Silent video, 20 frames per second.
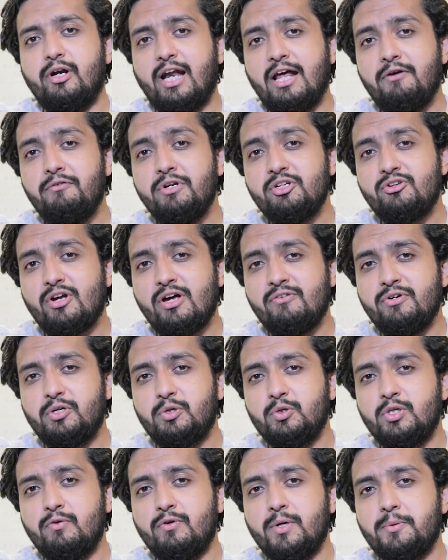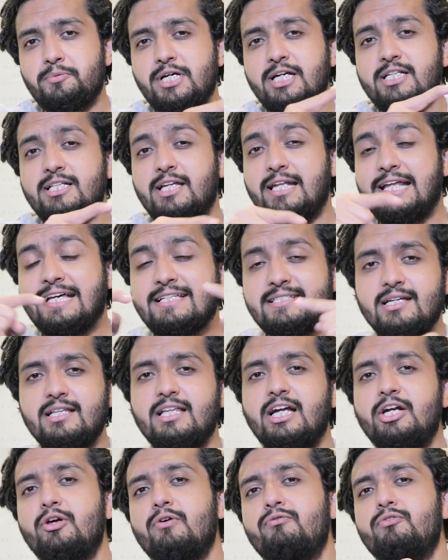driving traffic to the website, the next thing
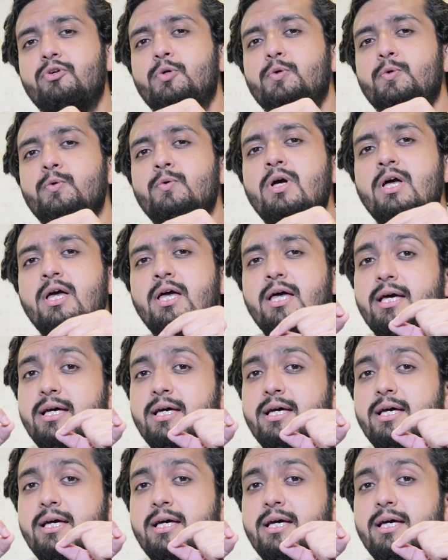that you have to do